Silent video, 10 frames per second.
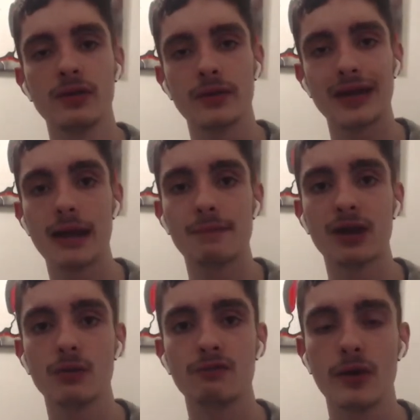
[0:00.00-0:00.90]
the Carabao
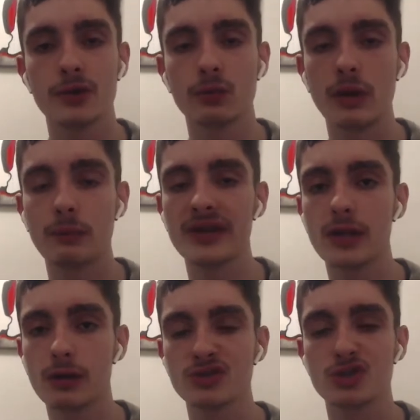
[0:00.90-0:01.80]
Cup final where we
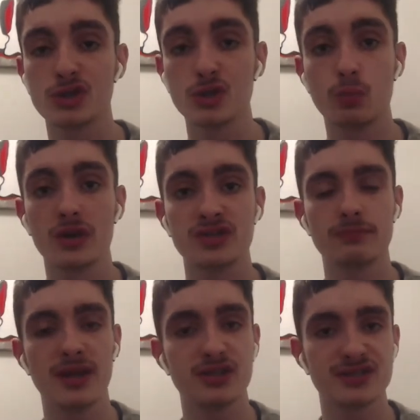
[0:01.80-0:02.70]
lost 2-1 to
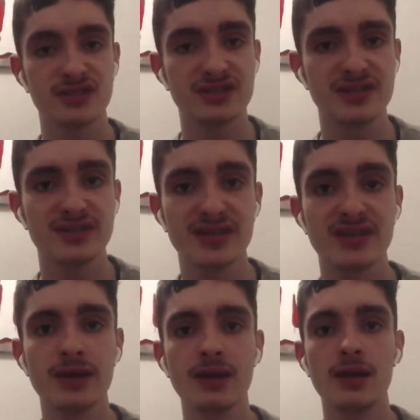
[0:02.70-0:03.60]
Manchester City.